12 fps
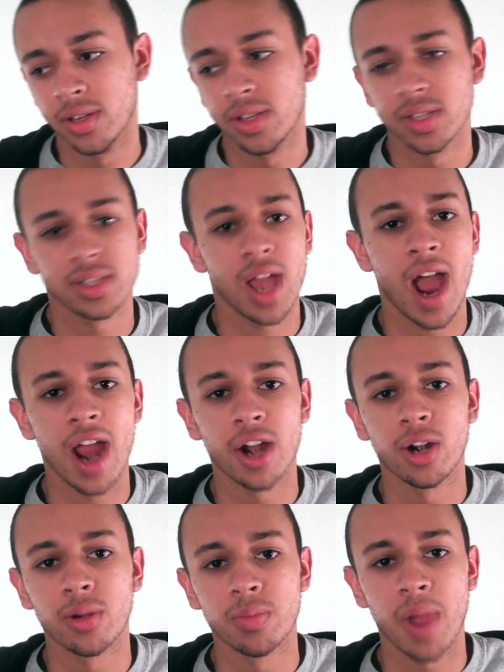this
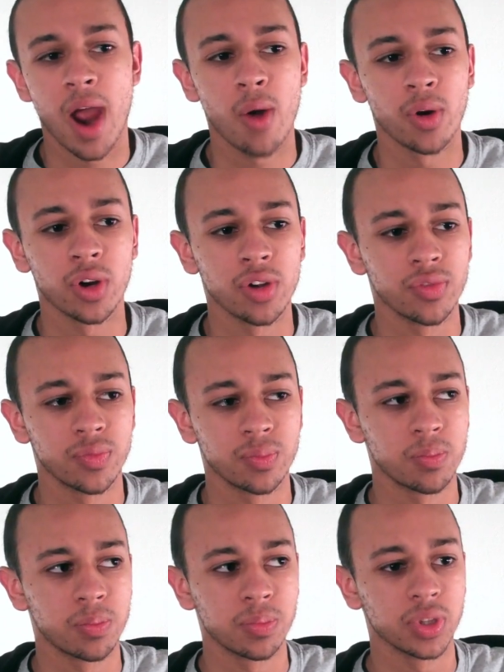higher power of
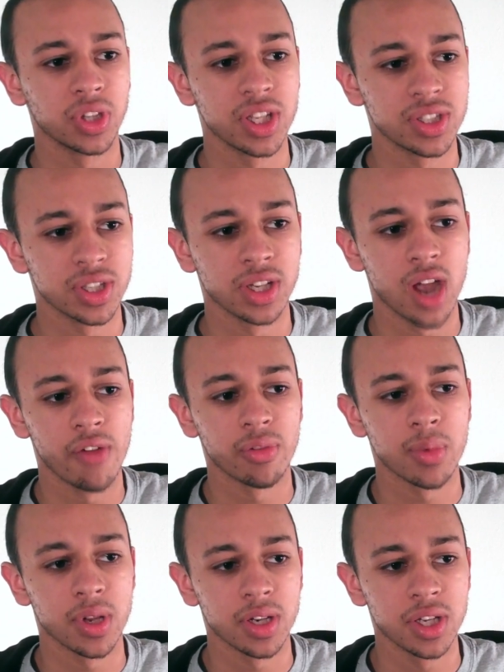policing government.